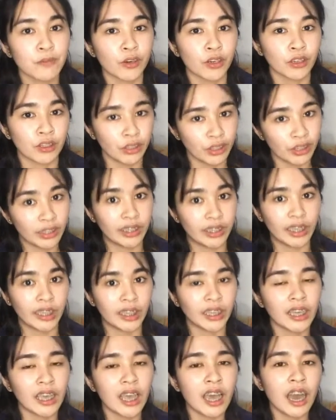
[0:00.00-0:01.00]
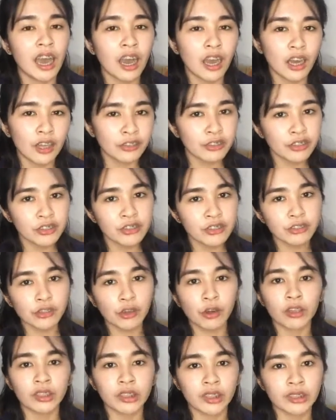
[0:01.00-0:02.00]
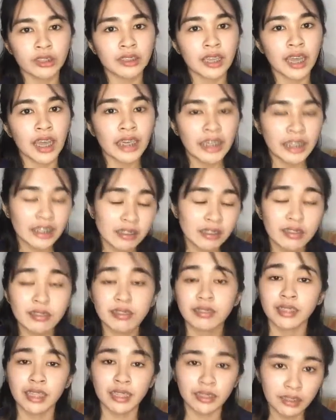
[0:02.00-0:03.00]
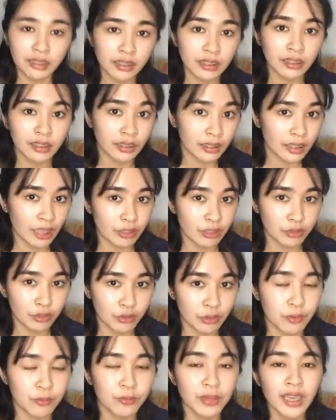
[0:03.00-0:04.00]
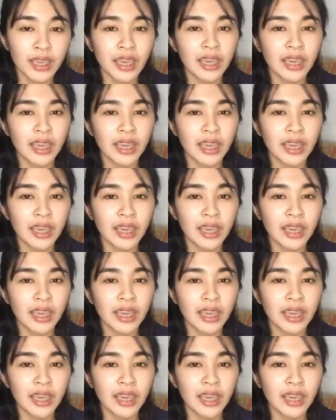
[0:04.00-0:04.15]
for learning. Others call it an extended classroom,